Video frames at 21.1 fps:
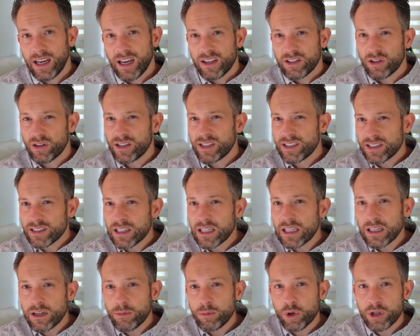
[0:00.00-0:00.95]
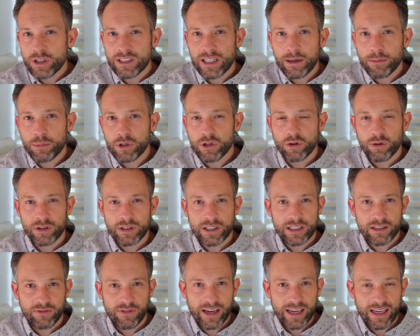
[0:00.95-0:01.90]
So this is a little more typical with
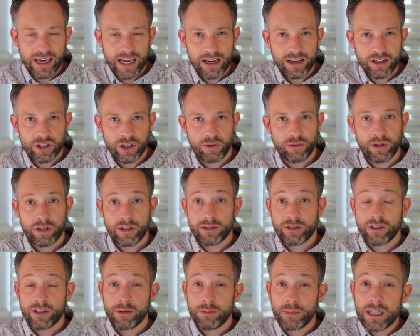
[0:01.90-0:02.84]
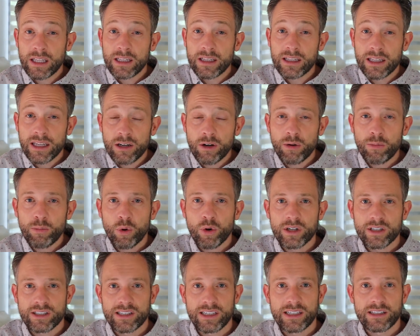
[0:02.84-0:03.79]
these vacation rentals. They're going to be a little
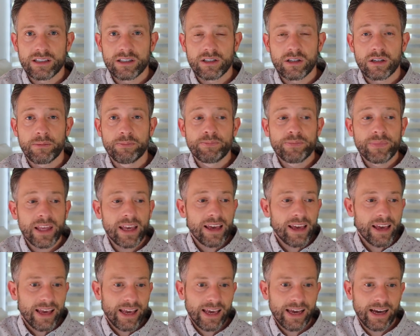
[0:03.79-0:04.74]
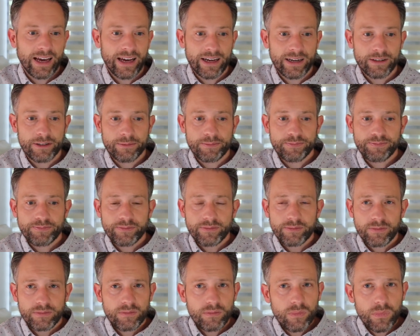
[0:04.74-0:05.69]
more seasonal and
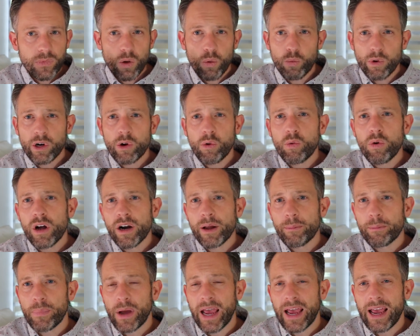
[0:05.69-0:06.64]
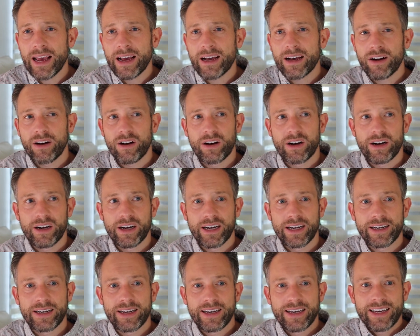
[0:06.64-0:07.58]
we don't want to bank
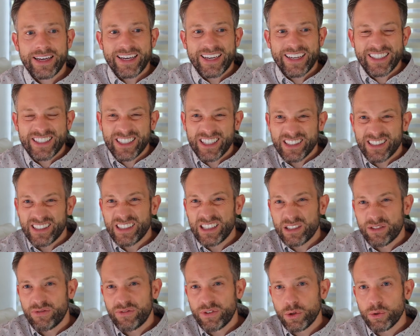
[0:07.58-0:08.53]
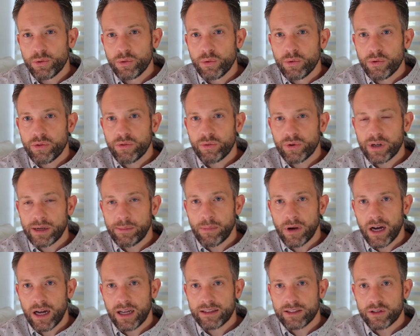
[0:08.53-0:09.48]
on just these few three
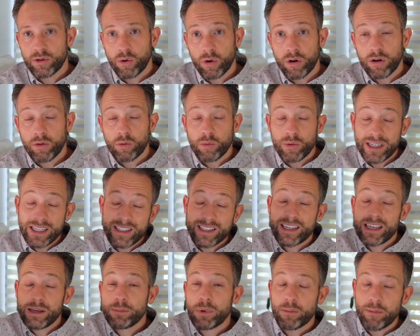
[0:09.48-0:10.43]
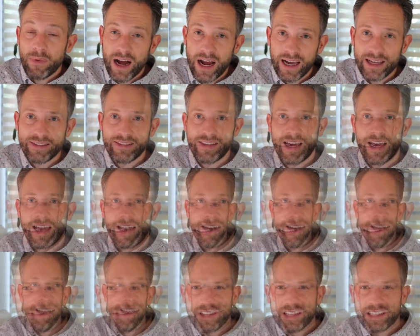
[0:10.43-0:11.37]
months. Or we need to keep in mind
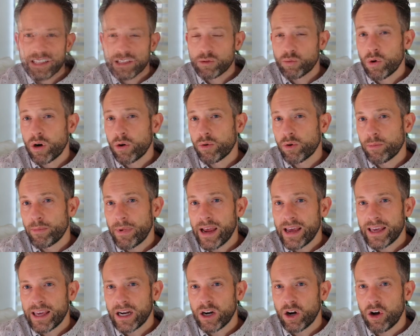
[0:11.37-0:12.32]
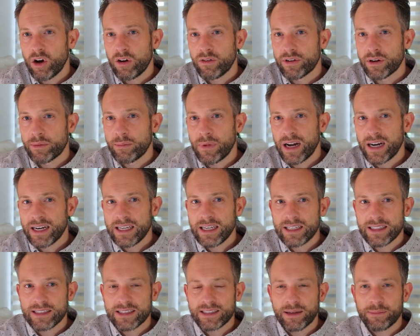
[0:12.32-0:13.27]
that this is where we're making all of our
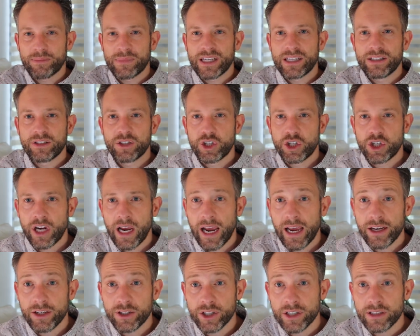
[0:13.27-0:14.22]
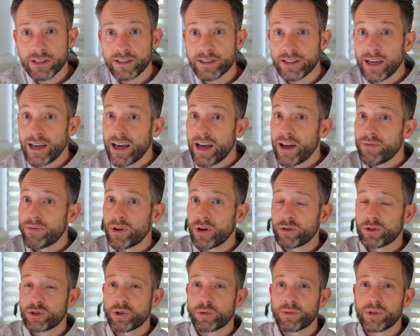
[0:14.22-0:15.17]
money and something changes,
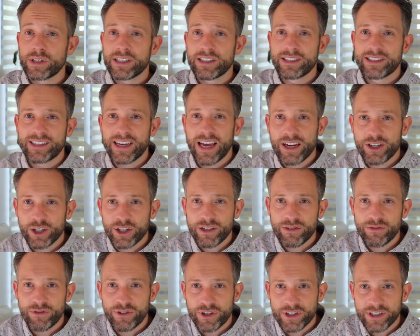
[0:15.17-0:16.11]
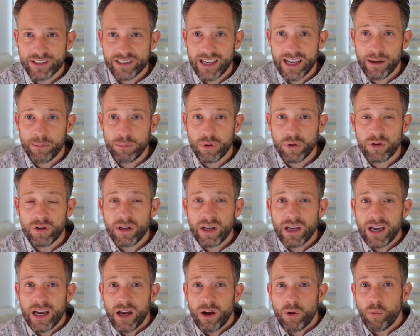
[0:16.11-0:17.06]
there's a recession, for example,
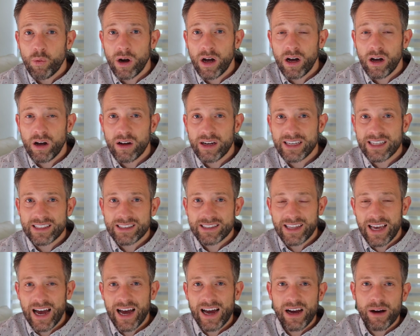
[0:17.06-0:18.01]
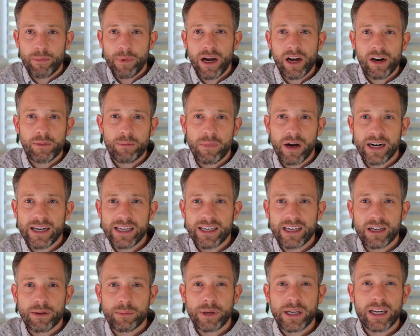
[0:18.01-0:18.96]
well, is that amount of money
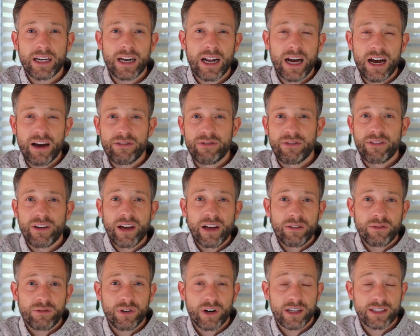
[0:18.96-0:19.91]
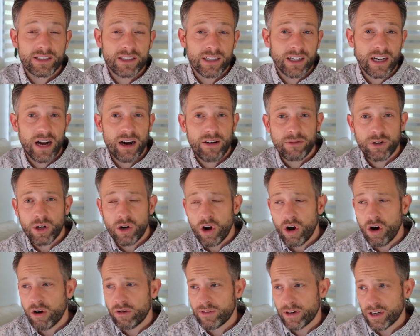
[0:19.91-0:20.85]
going to be enough for us to cover
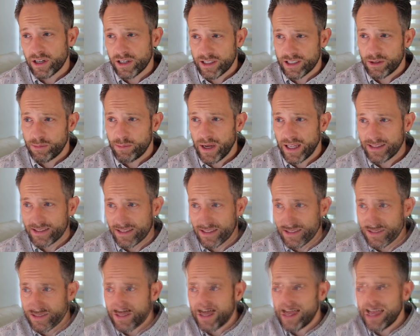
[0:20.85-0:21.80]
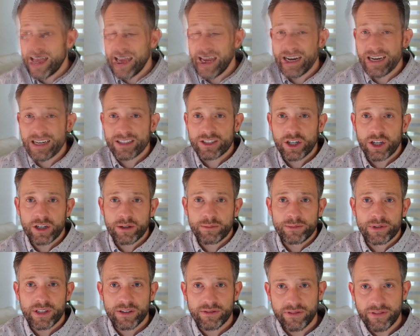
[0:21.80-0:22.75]
all of our expenses? And in
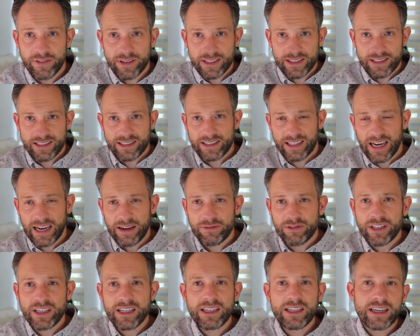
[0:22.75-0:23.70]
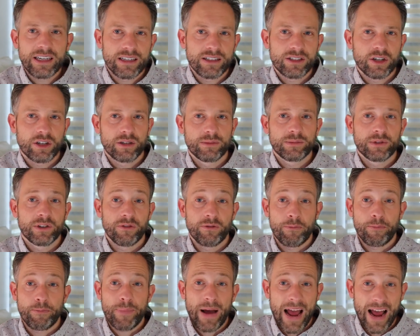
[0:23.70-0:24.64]
terms of safety, in terms
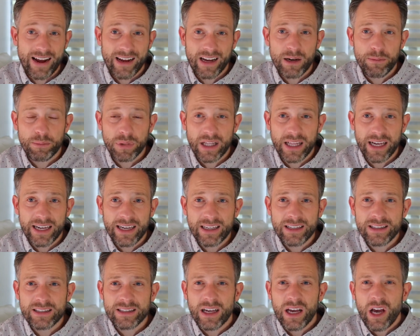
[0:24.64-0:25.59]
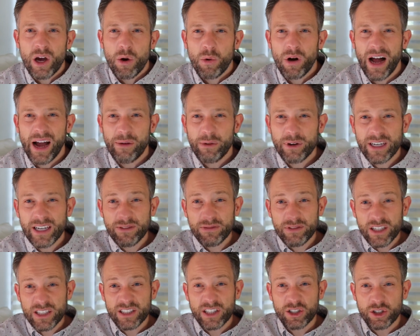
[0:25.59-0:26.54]
of backup plans, well, I would give
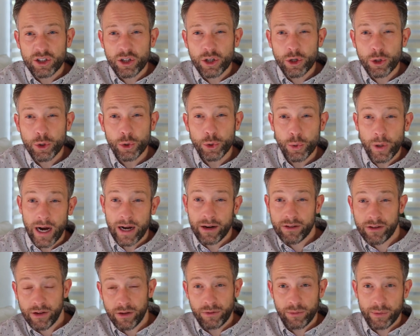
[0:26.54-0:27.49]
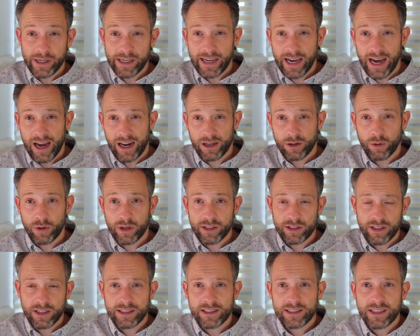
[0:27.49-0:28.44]
this a two out of the three
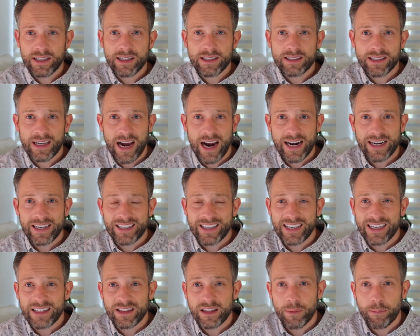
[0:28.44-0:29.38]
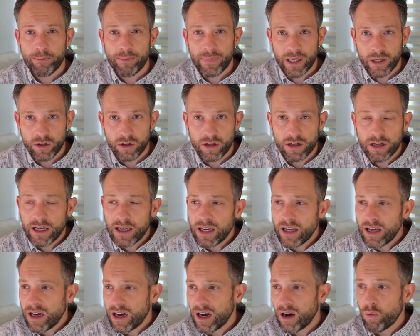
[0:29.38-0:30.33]
categories. So I'd say it's kind of in the middle.
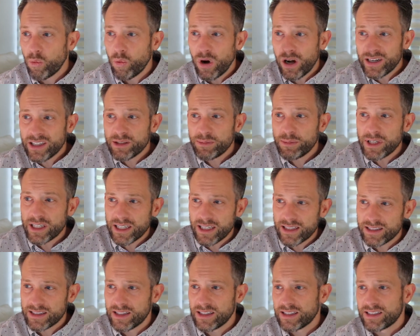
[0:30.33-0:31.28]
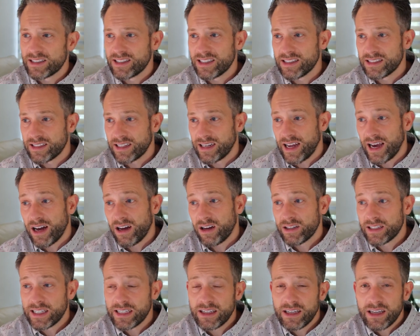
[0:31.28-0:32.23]
Uh, one is because of the
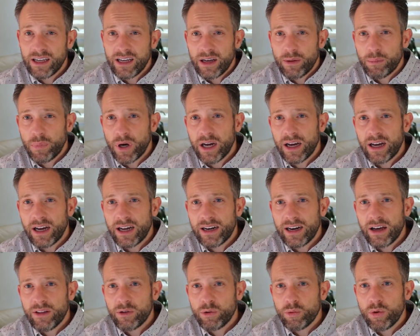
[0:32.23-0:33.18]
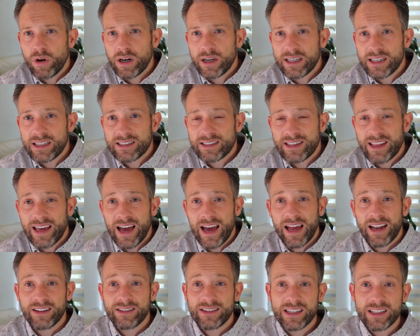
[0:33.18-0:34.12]
seasonality. But another one is
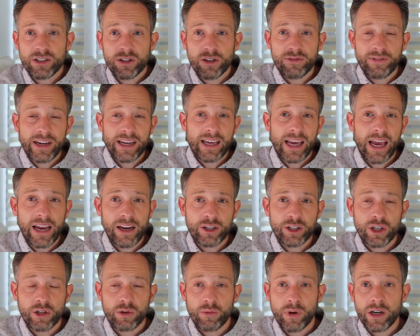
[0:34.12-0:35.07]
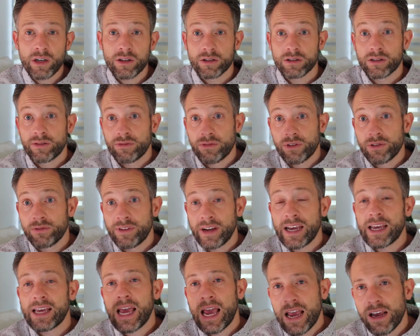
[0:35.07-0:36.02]
that these are vacation rentals for
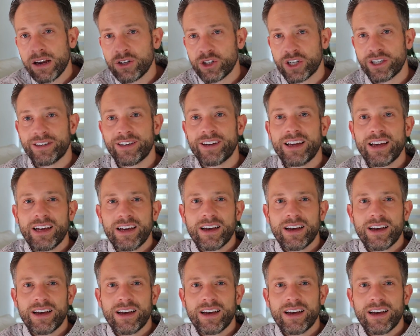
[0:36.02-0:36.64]
vacation.